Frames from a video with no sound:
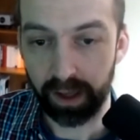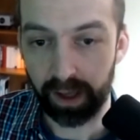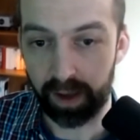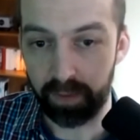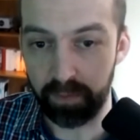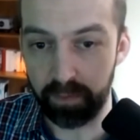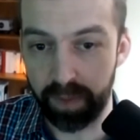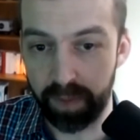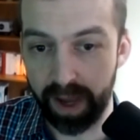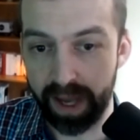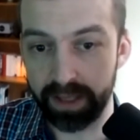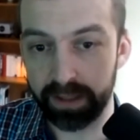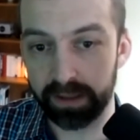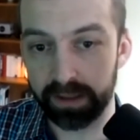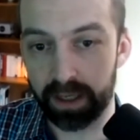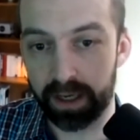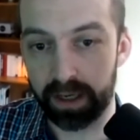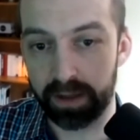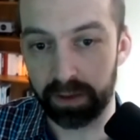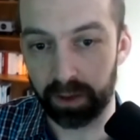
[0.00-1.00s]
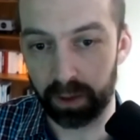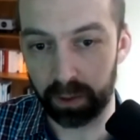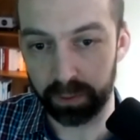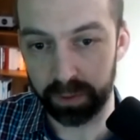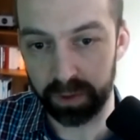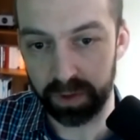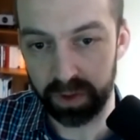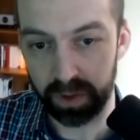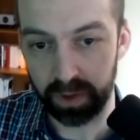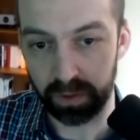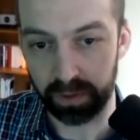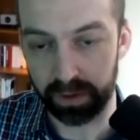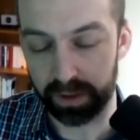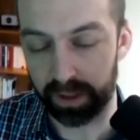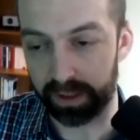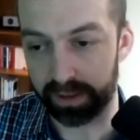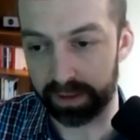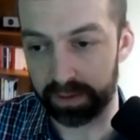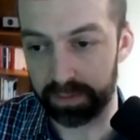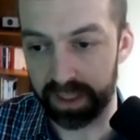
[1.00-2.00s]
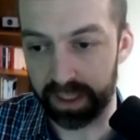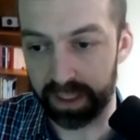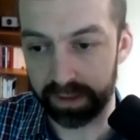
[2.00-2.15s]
And based on those two things, I mean,